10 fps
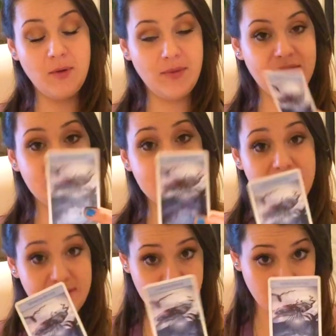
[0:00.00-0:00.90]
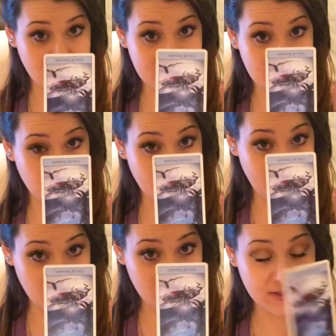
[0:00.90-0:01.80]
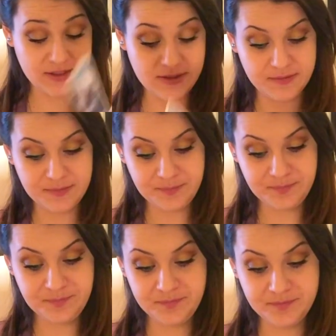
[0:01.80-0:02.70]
We have the 10 of Swords in the reverse. We